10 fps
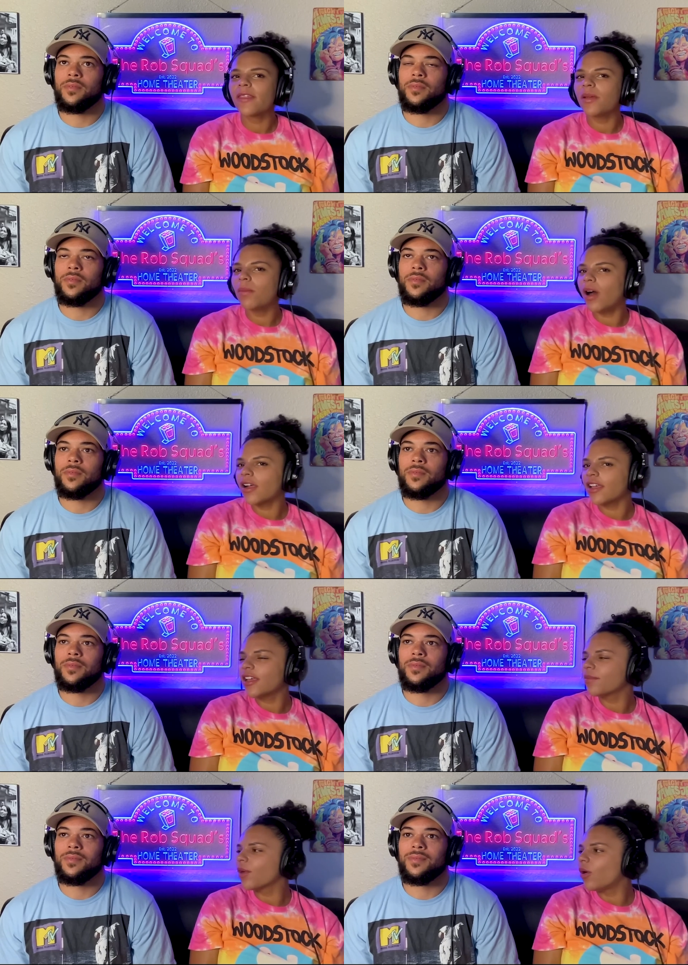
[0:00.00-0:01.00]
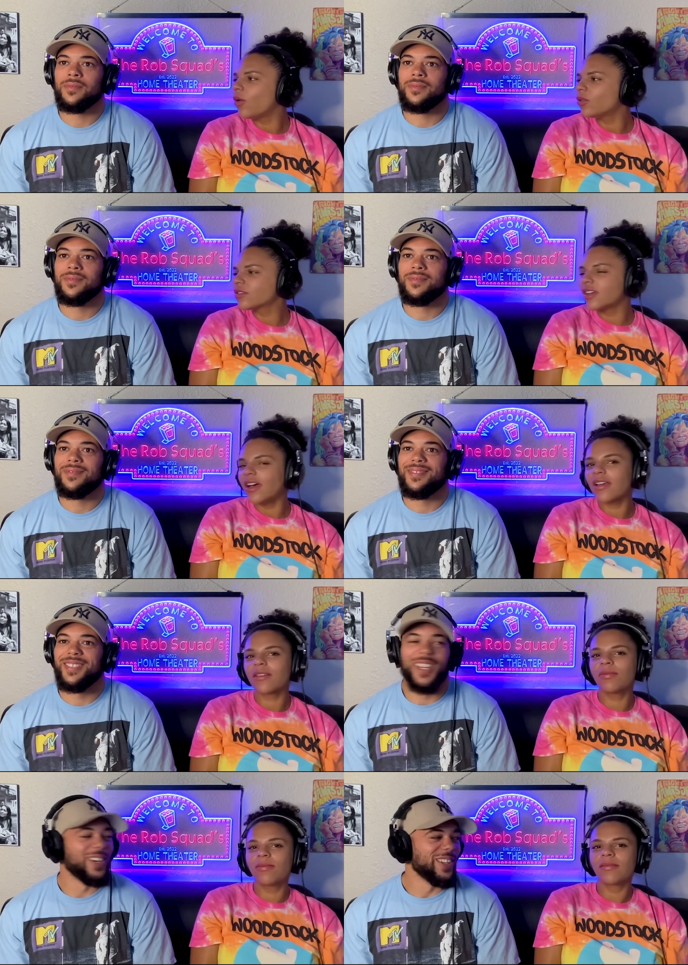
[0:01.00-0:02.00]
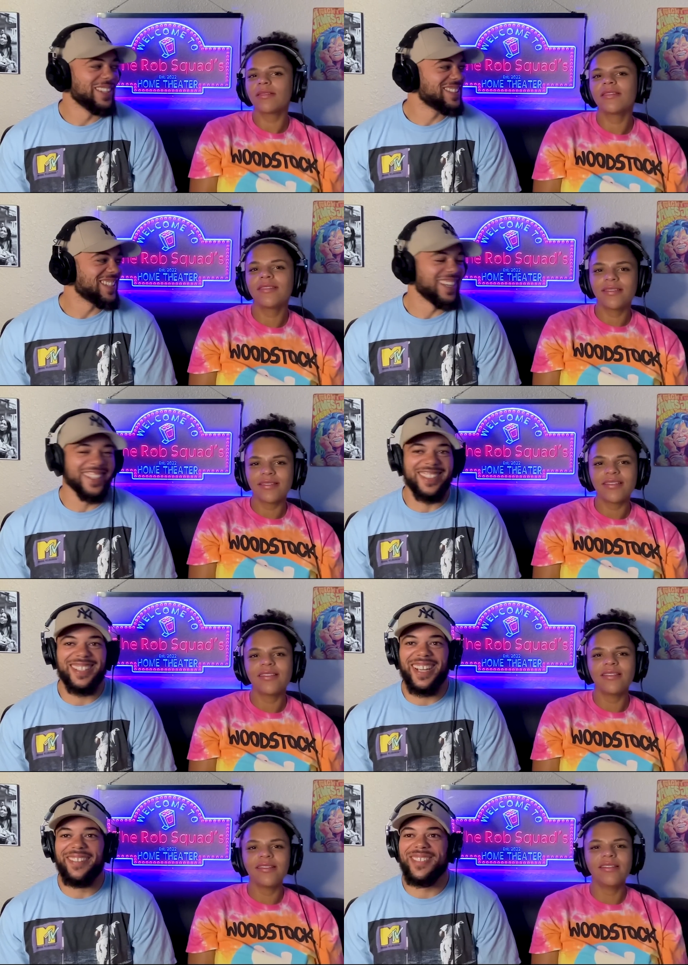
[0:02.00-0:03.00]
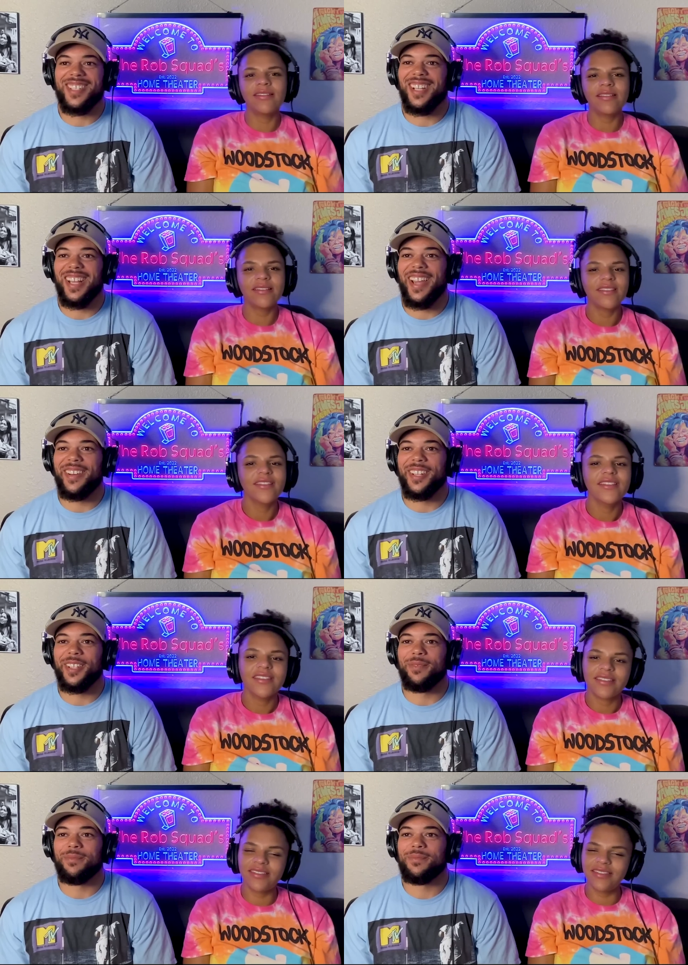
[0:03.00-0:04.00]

Speaker 1: They're mocking him the whole time. The
Speaker 2: whole entire time, just clowning him.